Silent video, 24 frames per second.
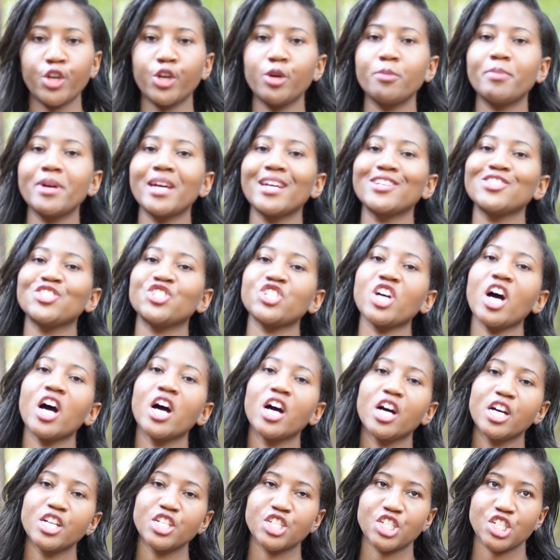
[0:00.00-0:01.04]
you're being
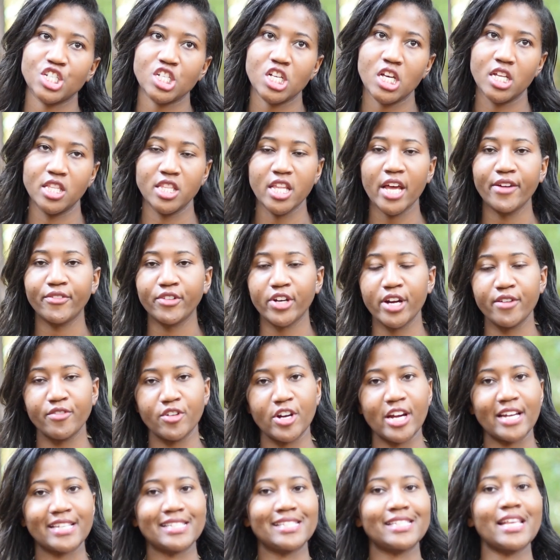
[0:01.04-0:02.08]
judged and never
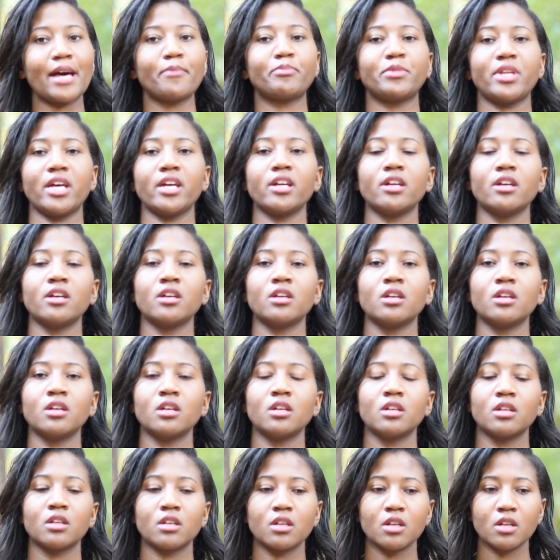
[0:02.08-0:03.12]
ever accepted.
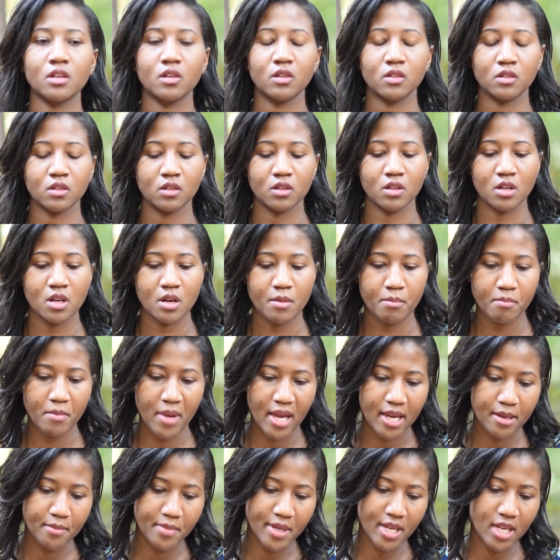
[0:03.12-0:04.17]

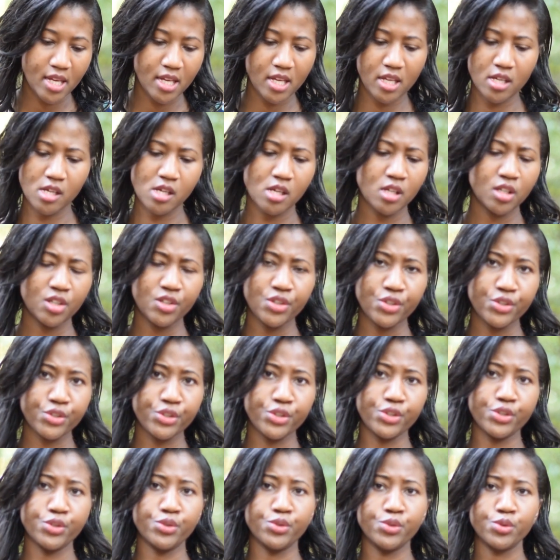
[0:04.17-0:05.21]
Maybe
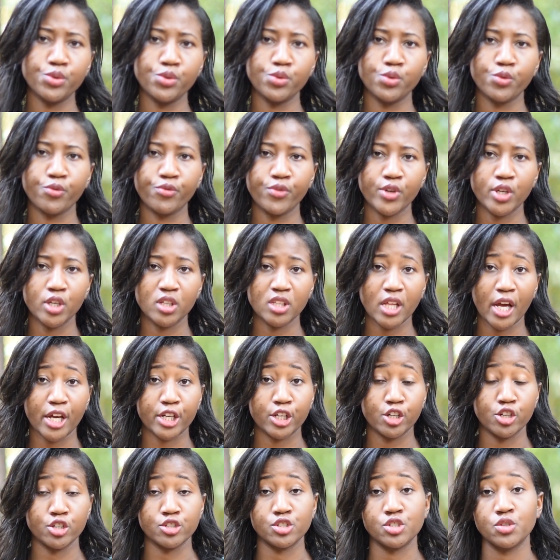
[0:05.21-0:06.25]
you feel
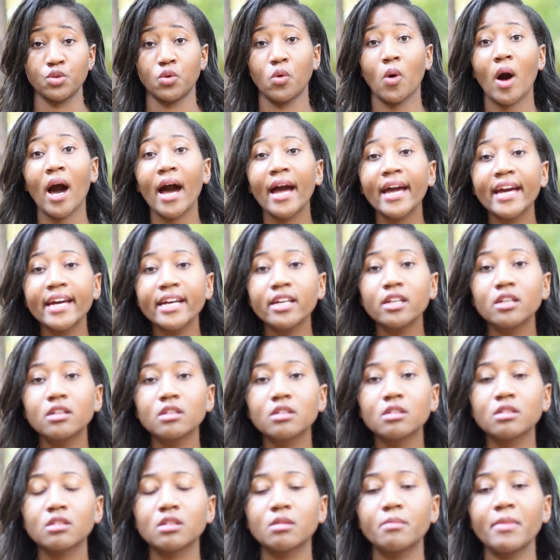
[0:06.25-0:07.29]
like you're too quiet.
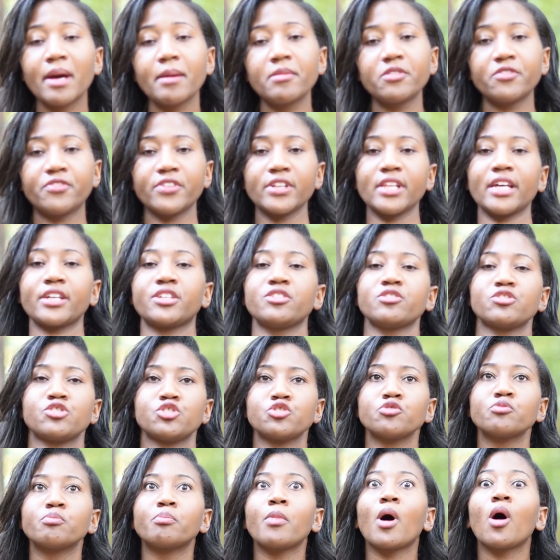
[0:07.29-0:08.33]
Maybe you feel like you're
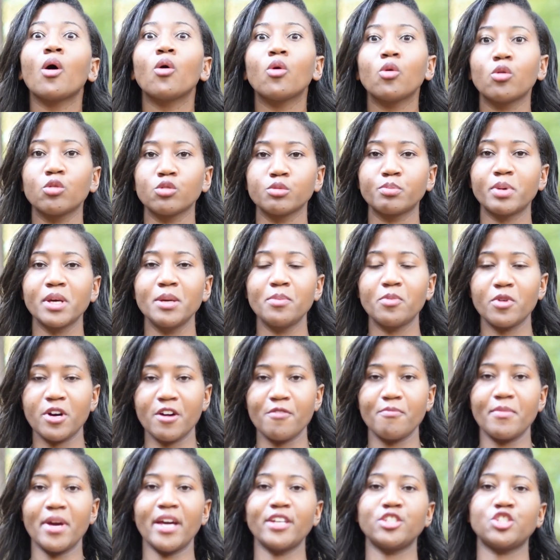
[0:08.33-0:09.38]
too bold.
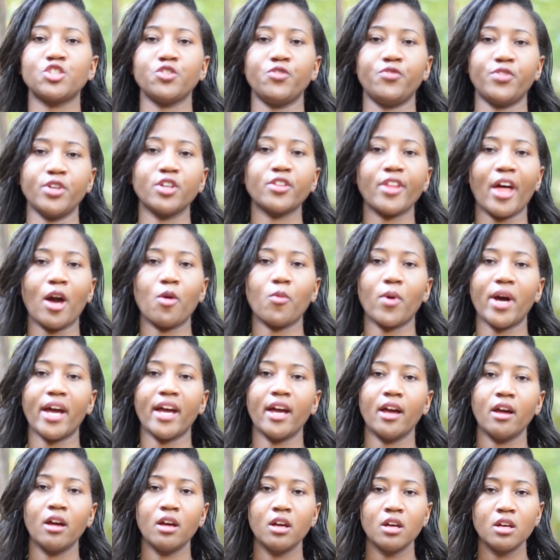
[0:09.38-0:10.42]
People have made you feel that
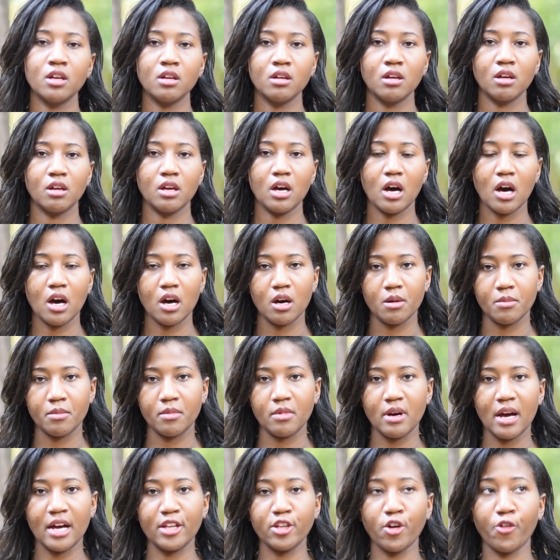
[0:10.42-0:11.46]
way.
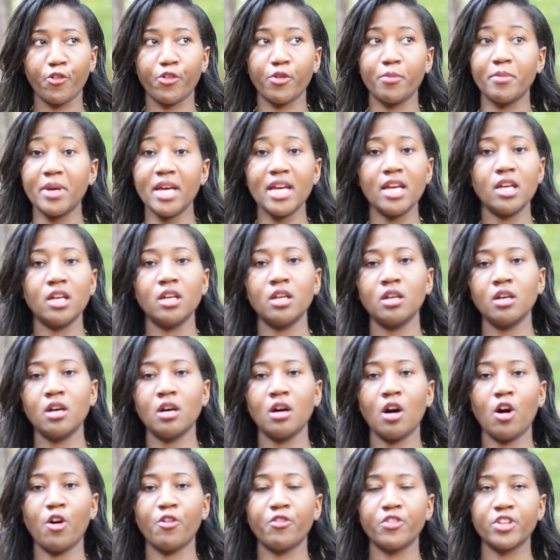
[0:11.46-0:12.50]
I know for me,
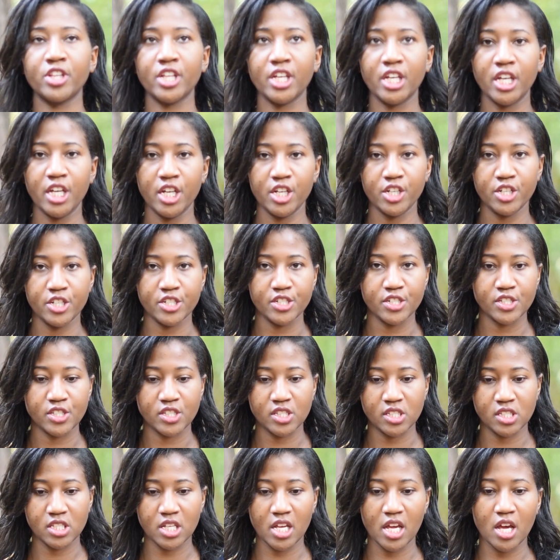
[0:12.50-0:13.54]
over the
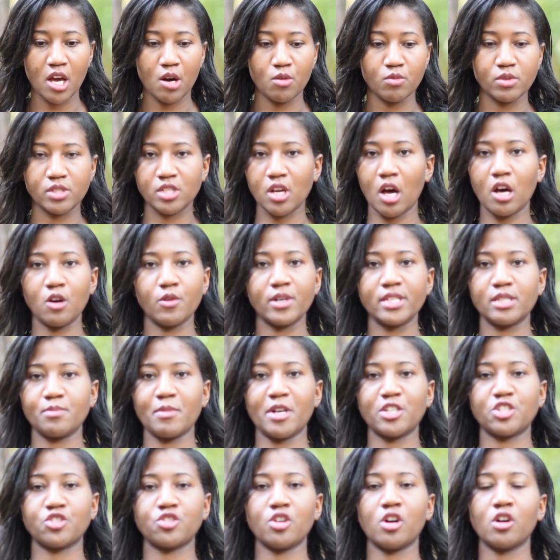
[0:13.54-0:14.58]
years, it was
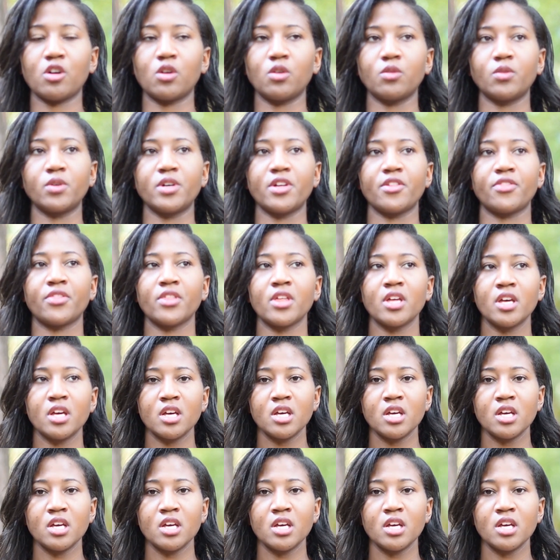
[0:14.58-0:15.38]
always my struggle with